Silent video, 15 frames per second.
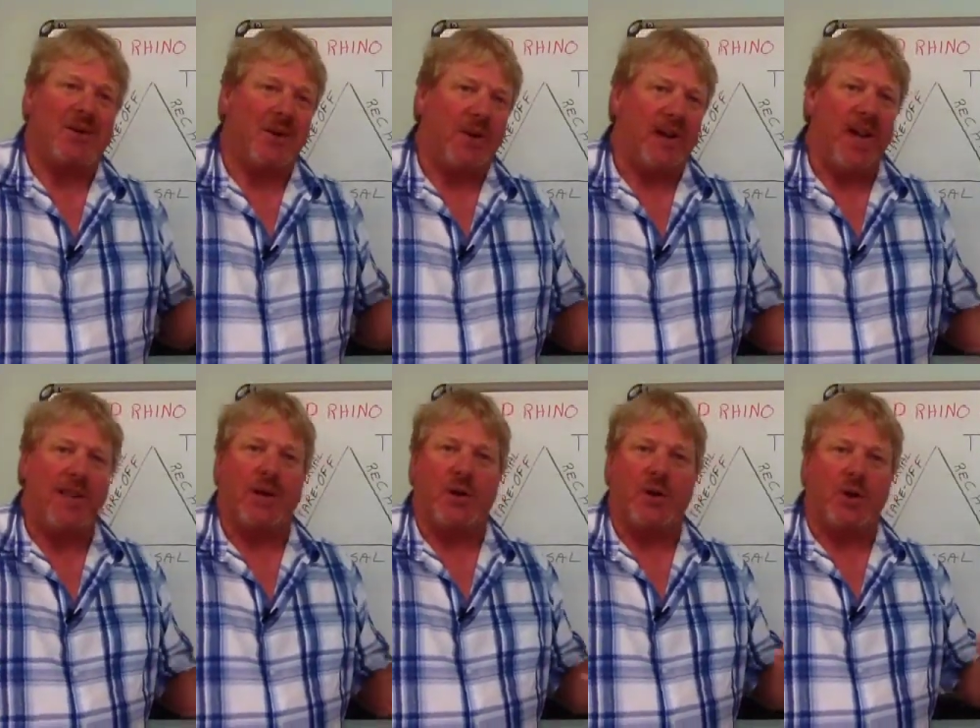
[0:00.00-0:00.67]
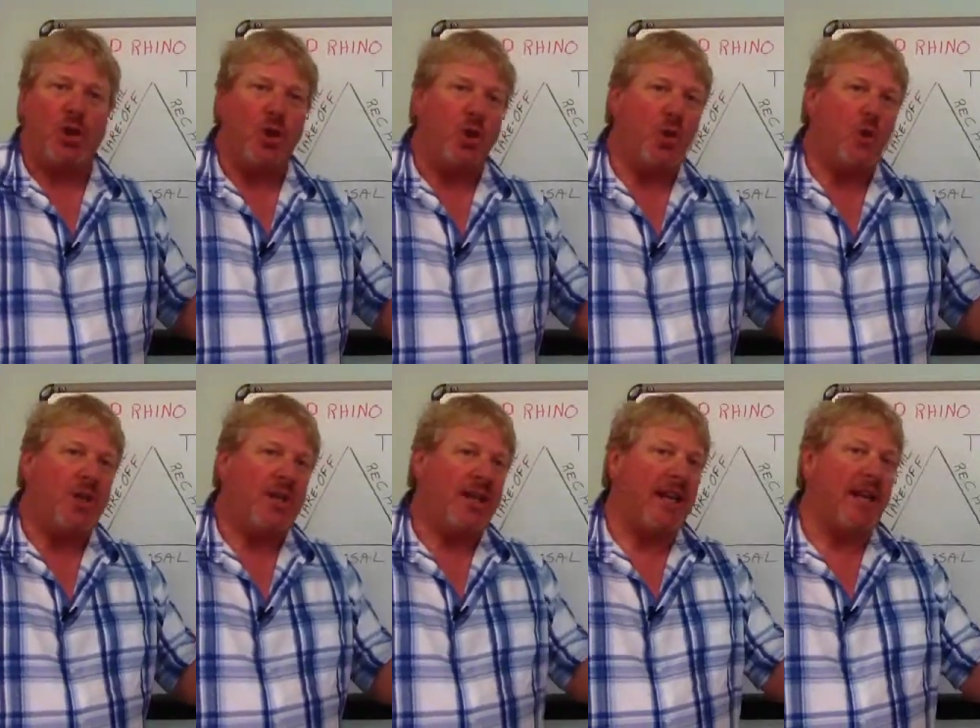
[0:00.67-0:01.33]
Okay, they're 2
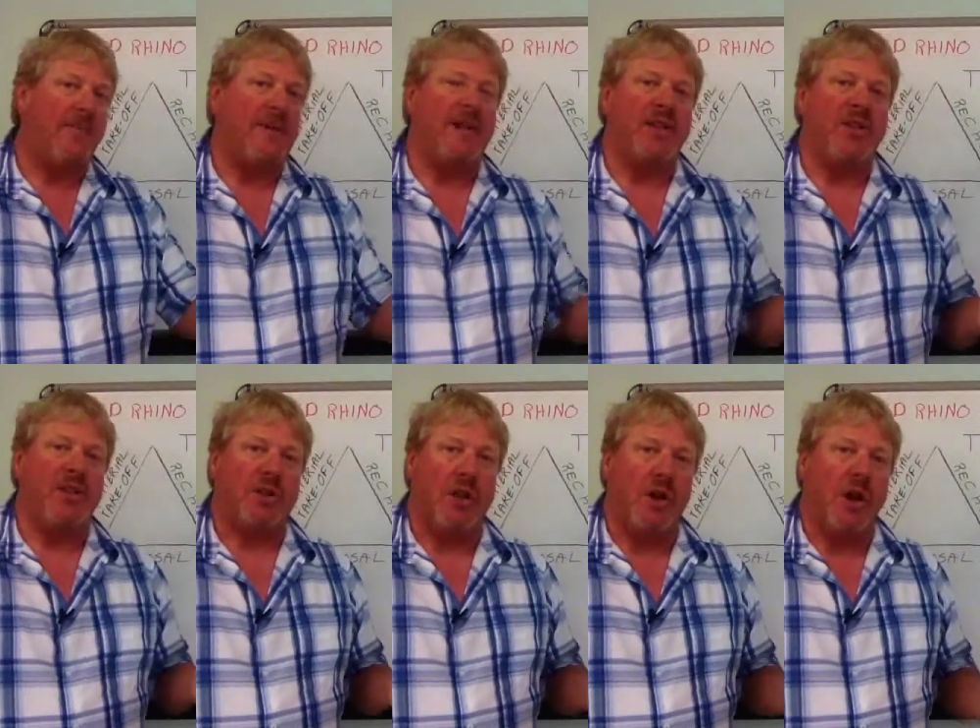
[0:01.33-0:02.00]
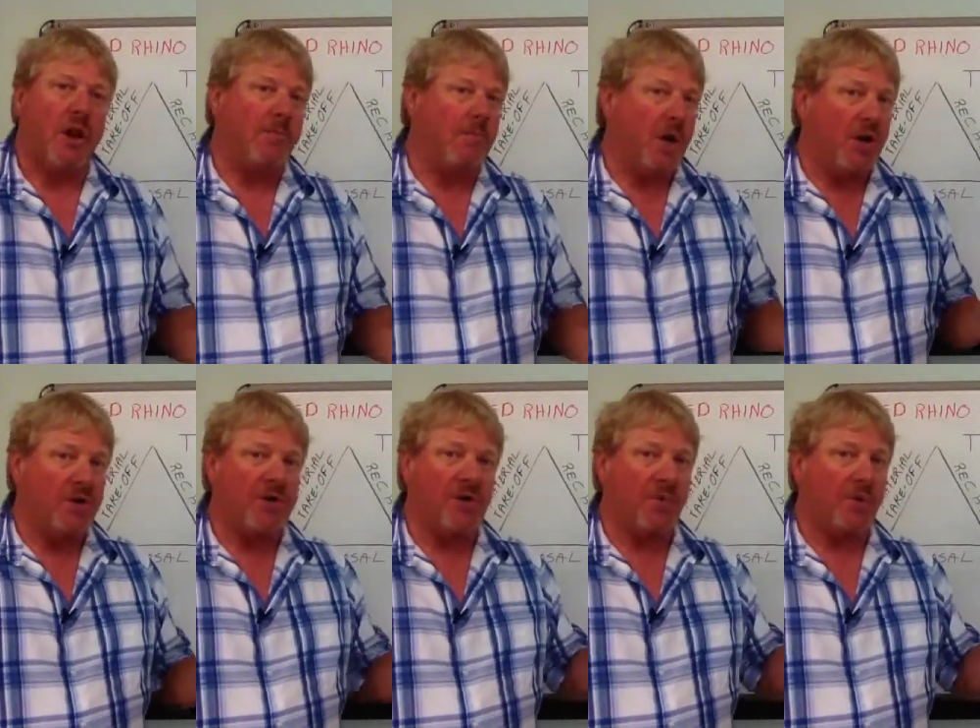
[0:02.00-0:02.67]
to 10 minutes long,
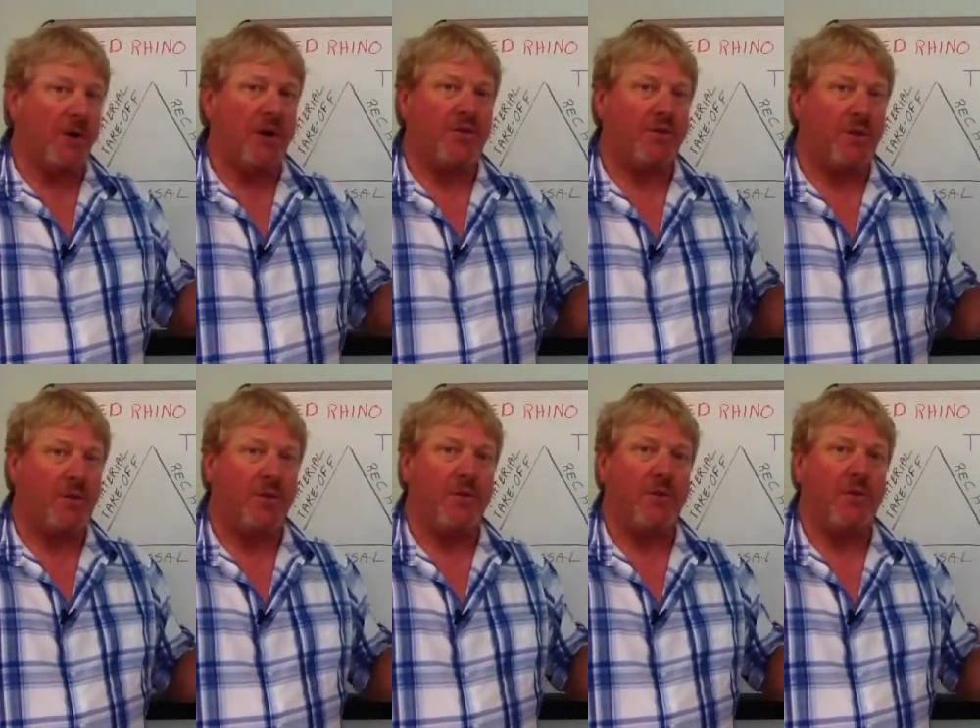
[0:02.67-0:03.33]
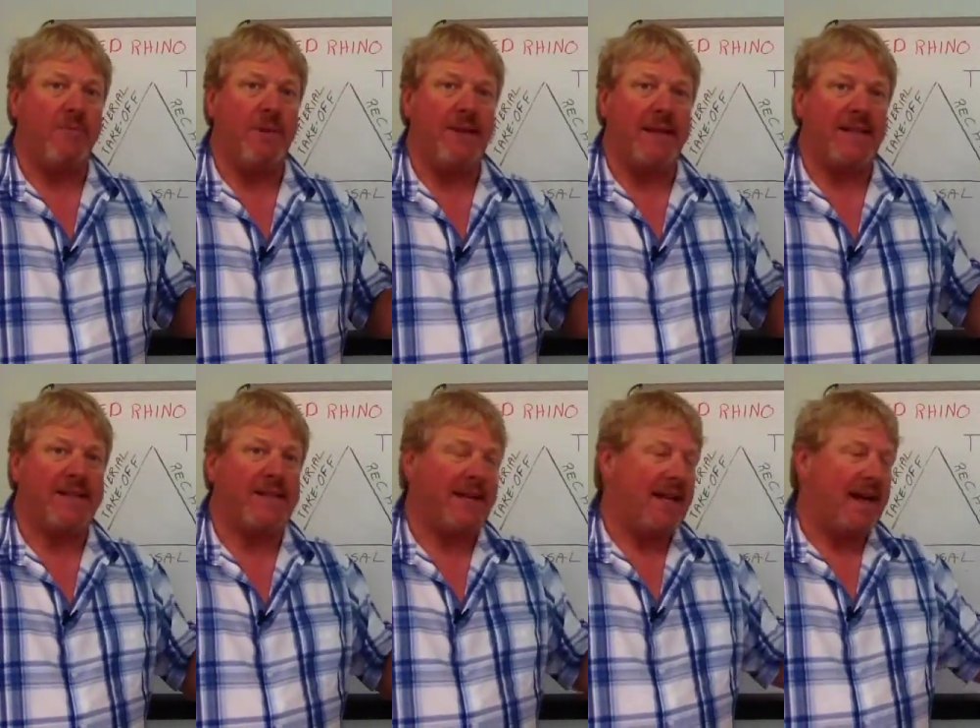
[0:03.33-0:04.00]
most of them around 2 or 3
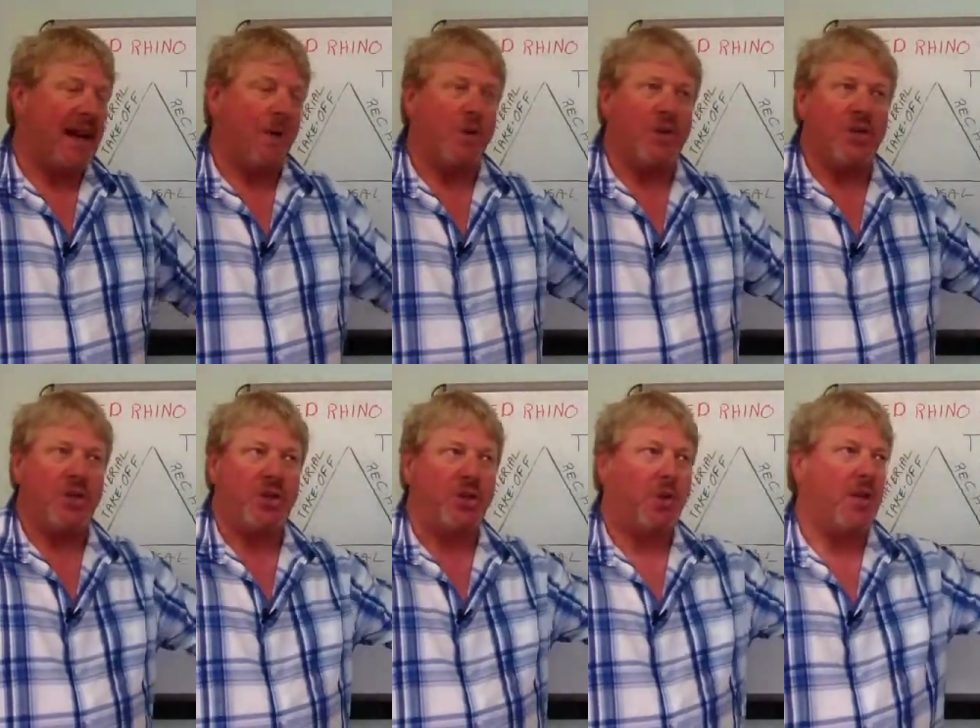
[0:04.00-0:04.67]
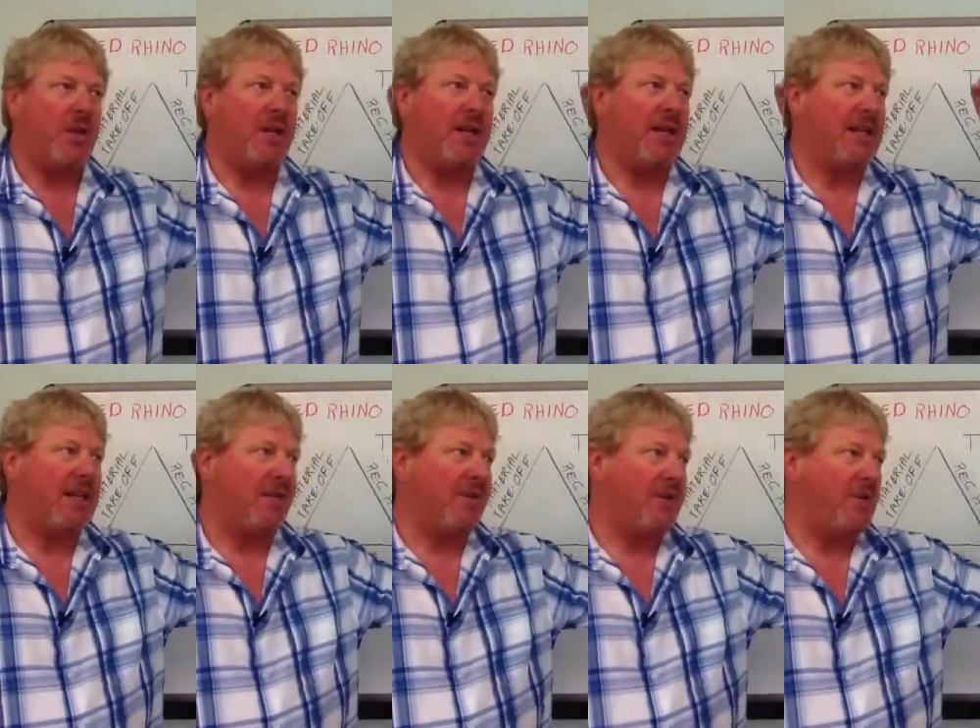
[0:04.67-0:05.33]
minutes, and we're just showing you,
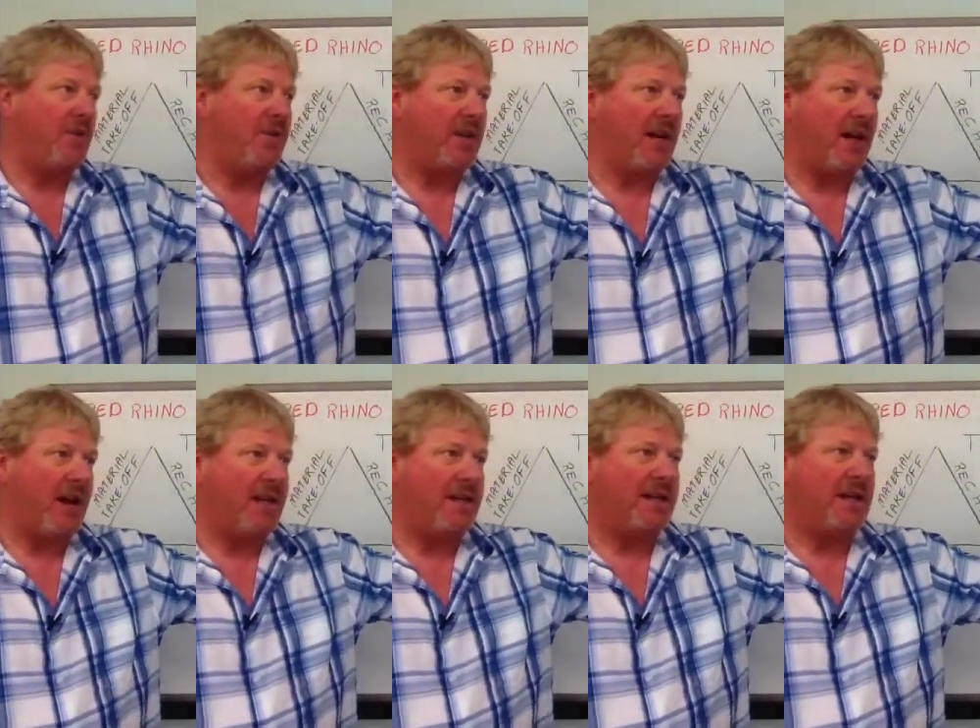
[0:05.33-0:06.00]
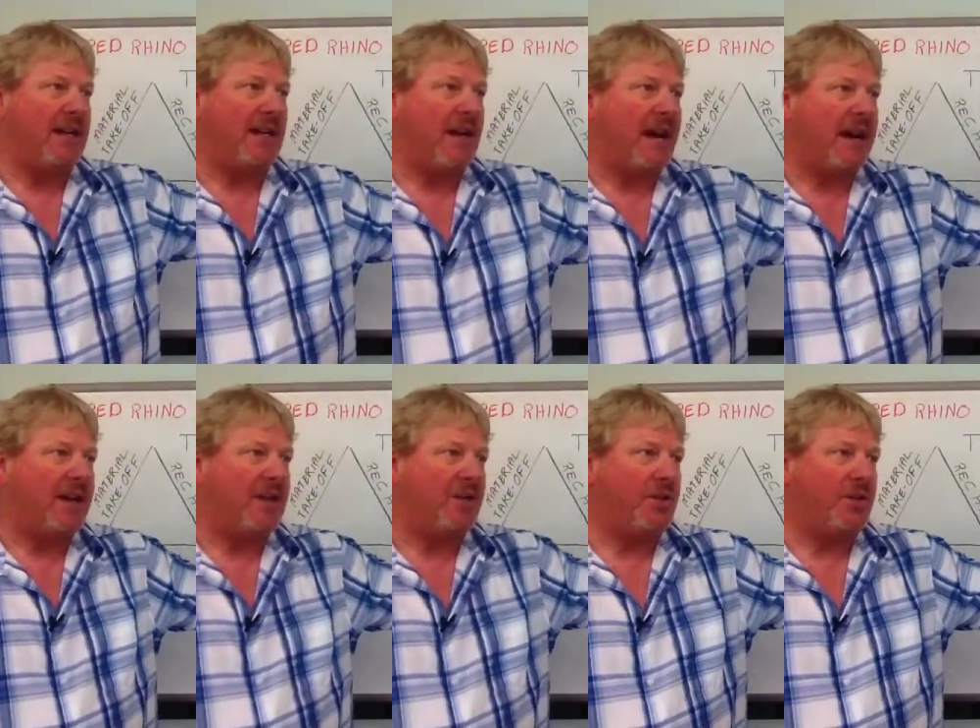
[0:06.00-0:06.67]
giving you the idea
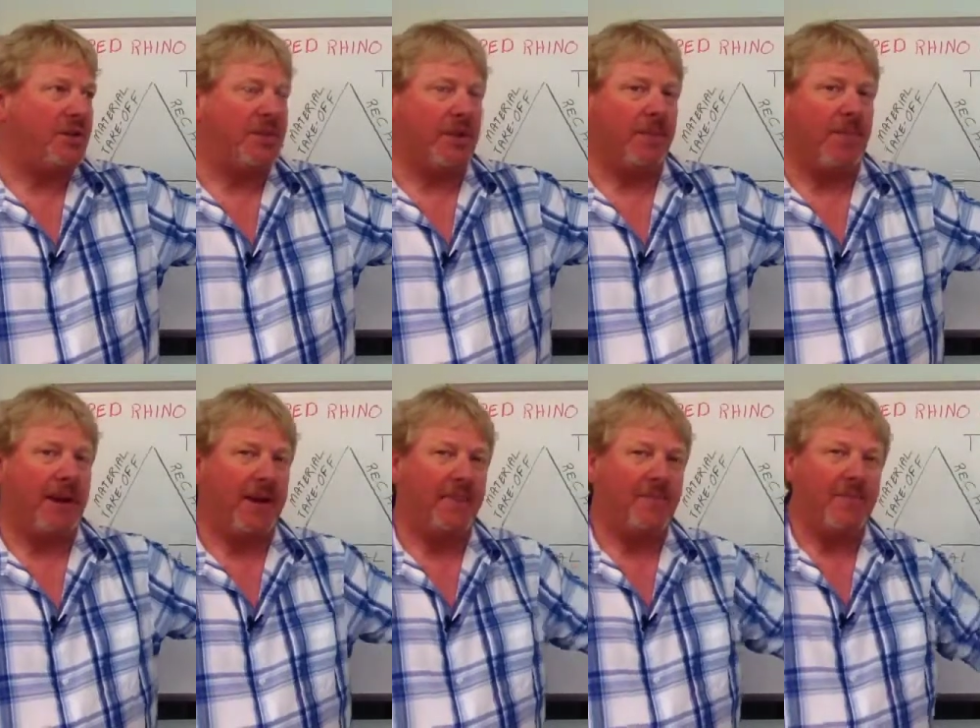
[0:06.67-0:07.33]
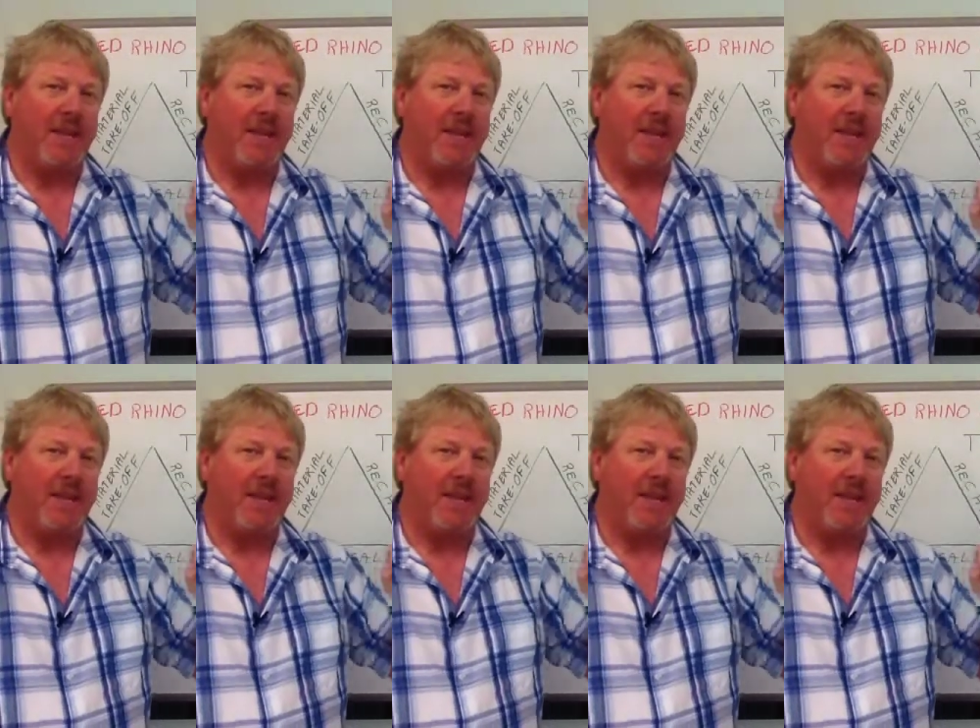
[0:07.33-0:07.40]
how to do something.